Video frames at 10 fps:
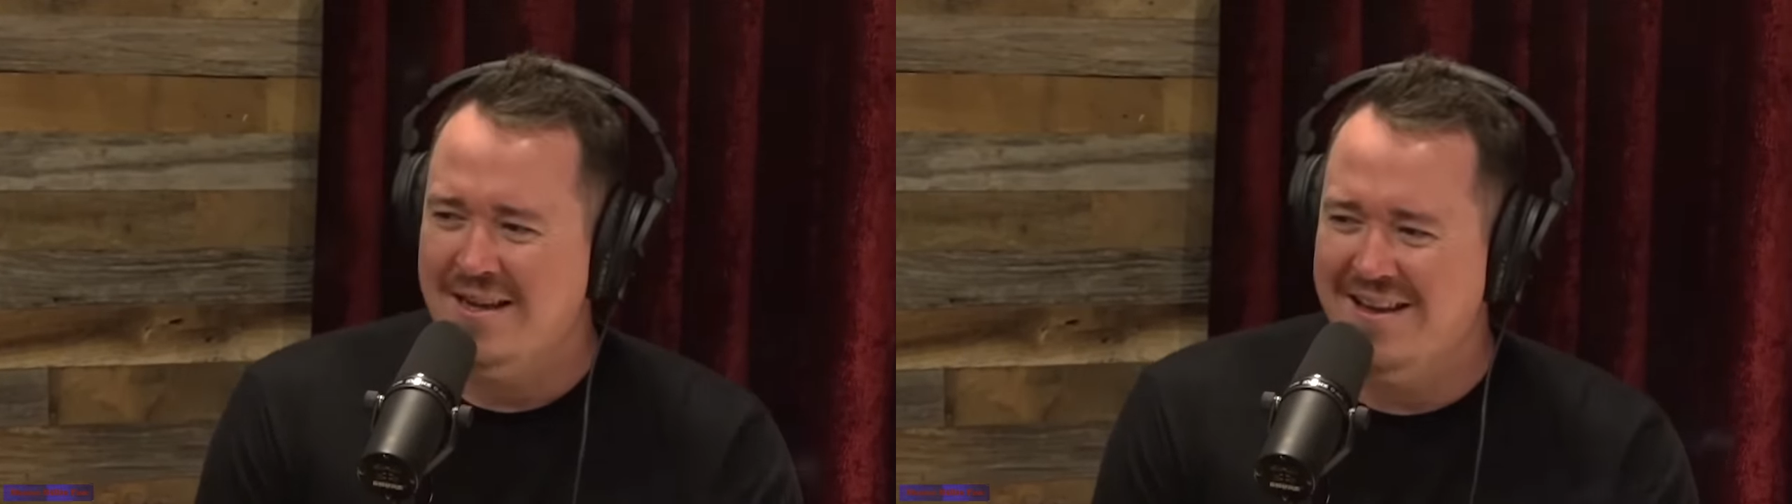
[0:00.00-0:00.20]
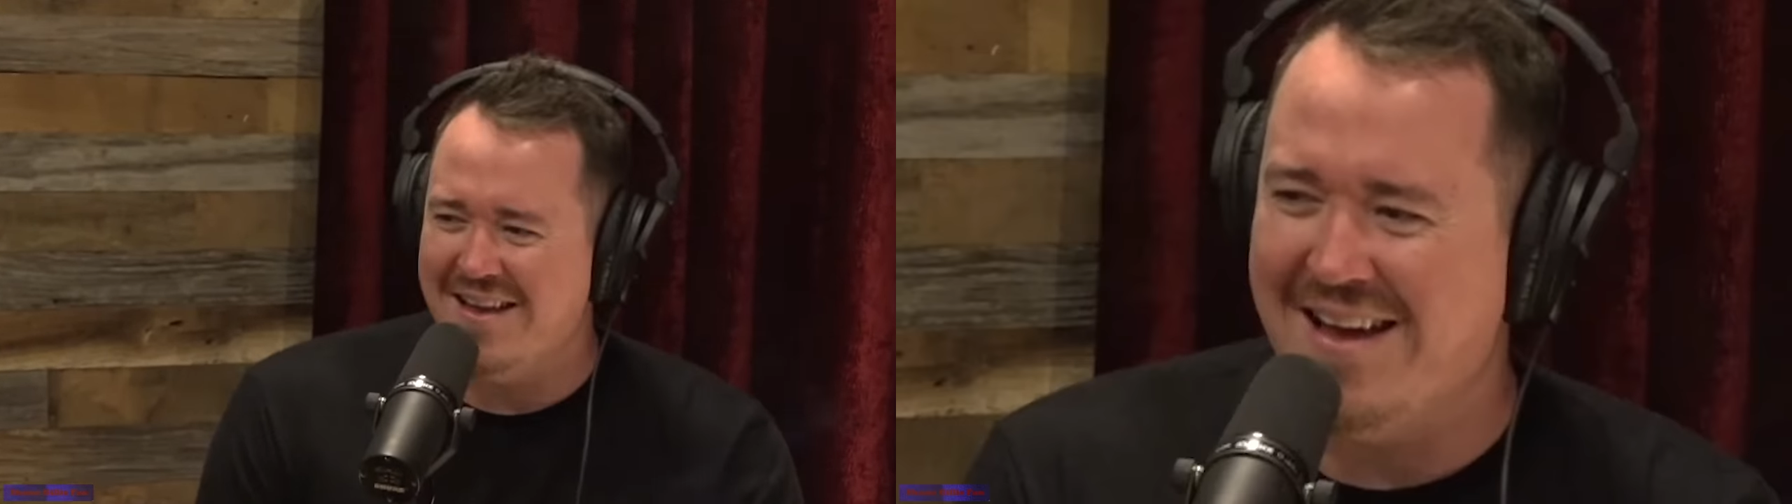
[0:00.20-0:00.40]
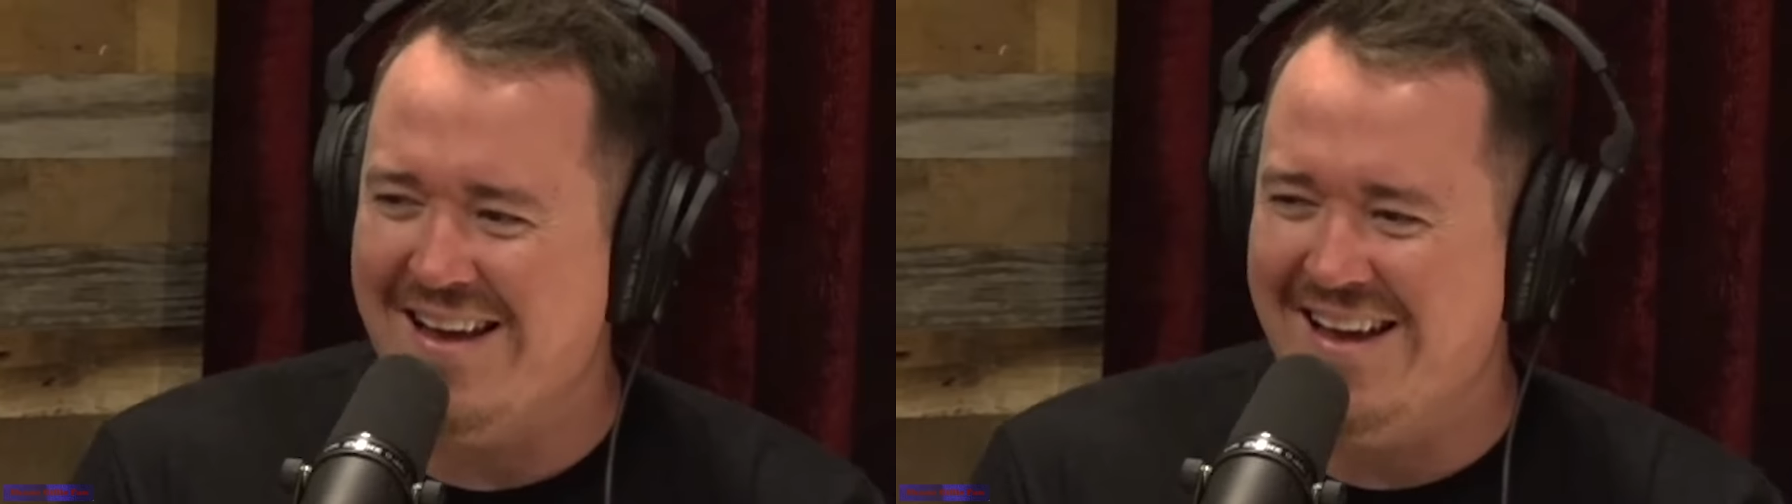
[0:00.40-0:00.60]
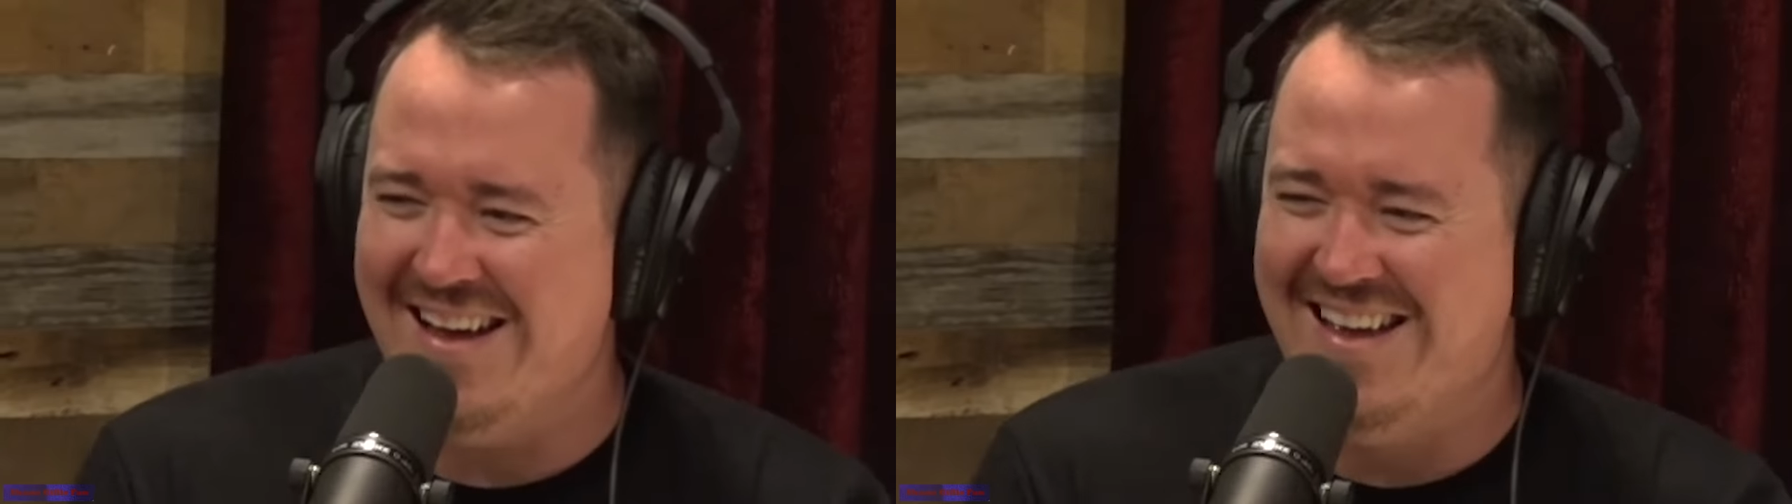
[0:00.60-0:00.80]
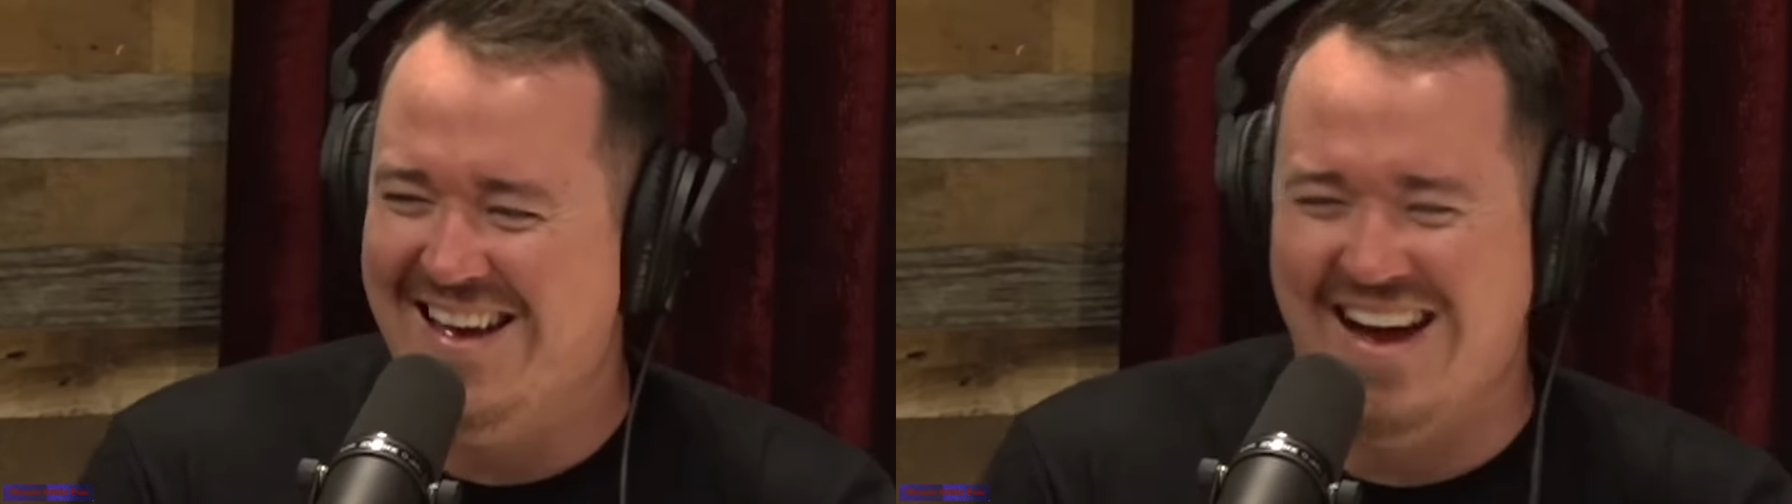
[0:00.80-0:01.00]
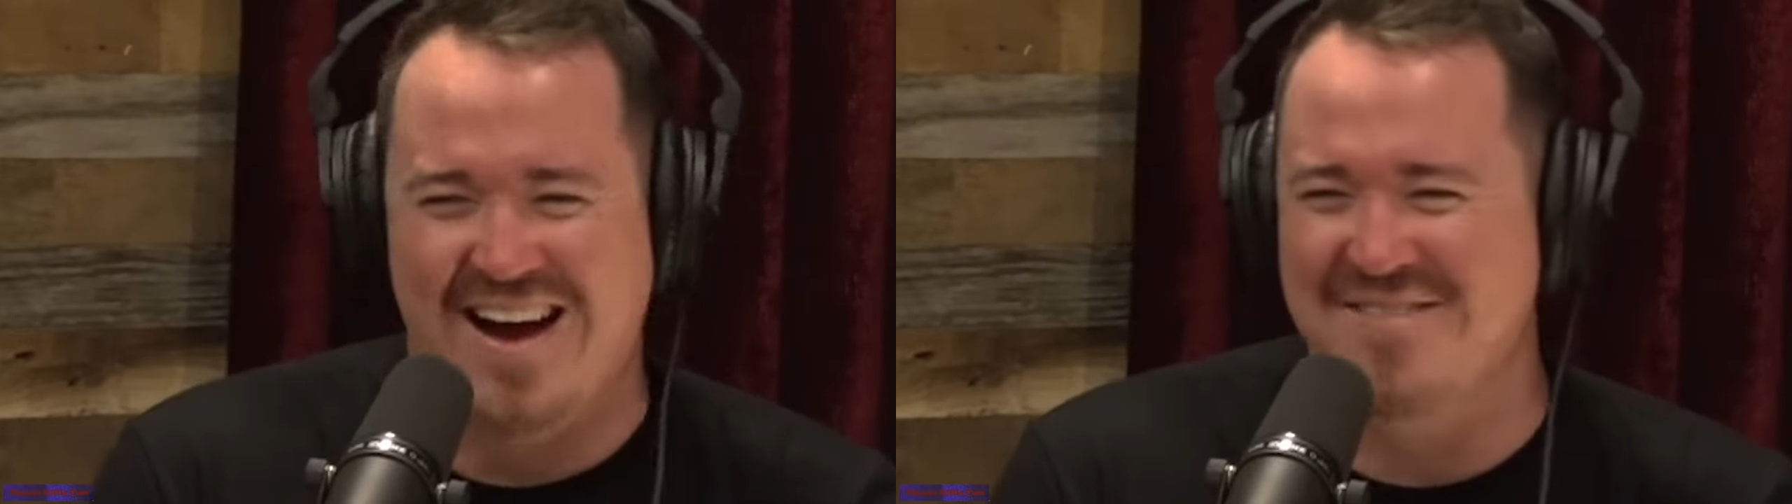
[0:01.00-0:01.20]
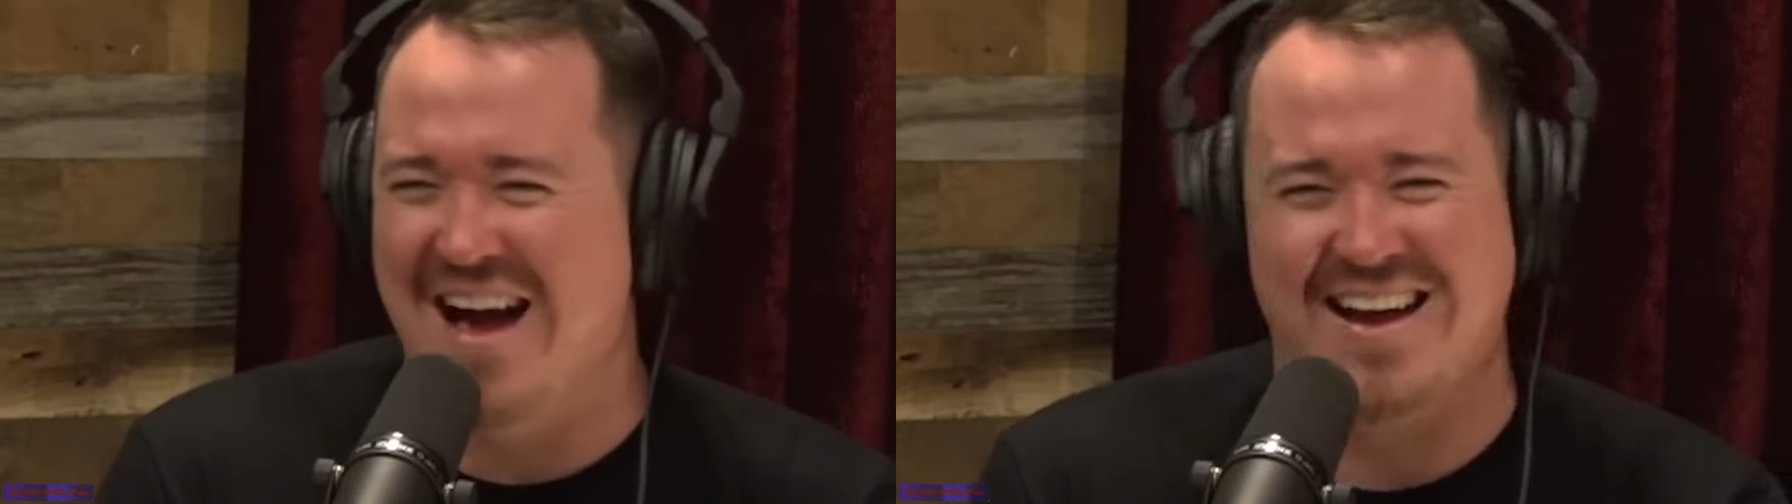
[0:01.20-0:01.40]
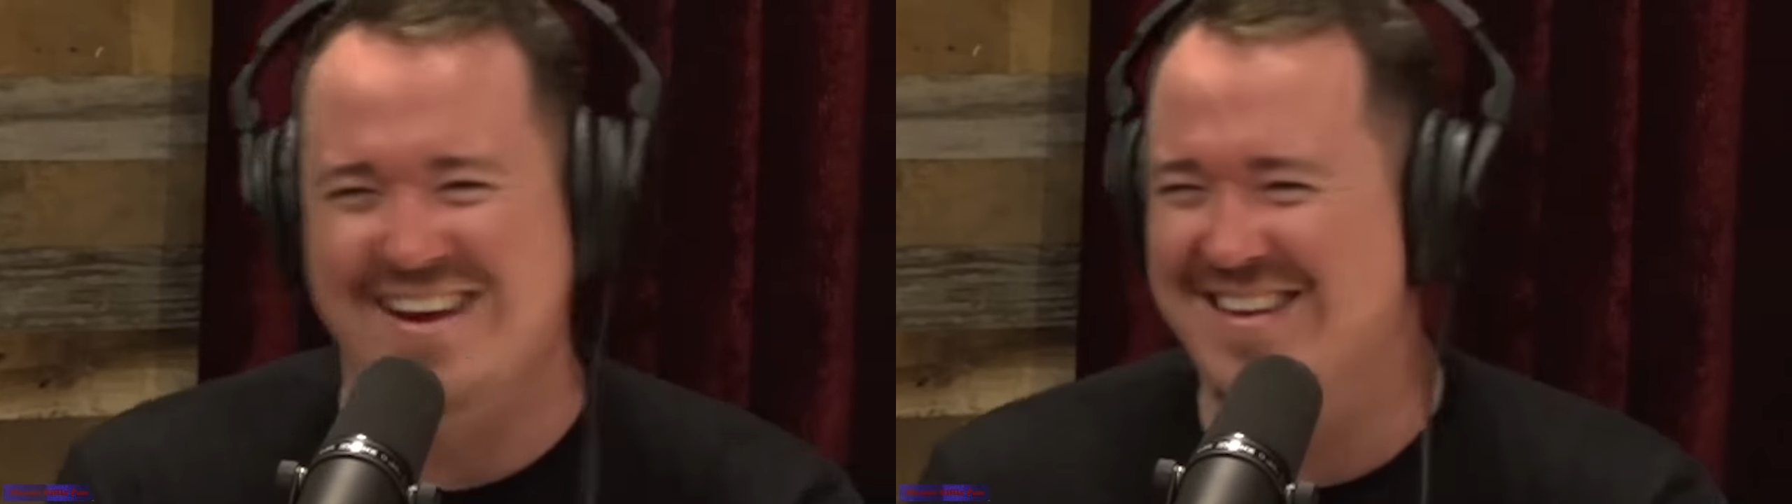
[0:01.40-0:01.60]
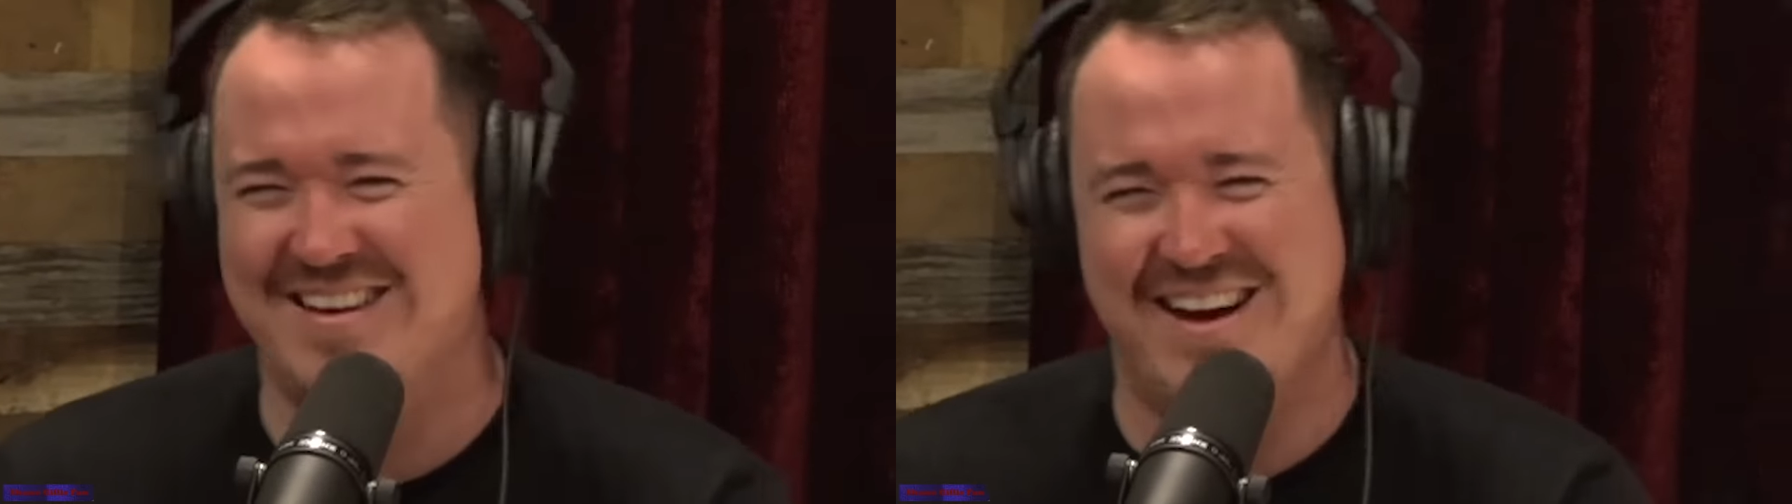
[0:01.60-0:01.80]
I'm not gonna do it.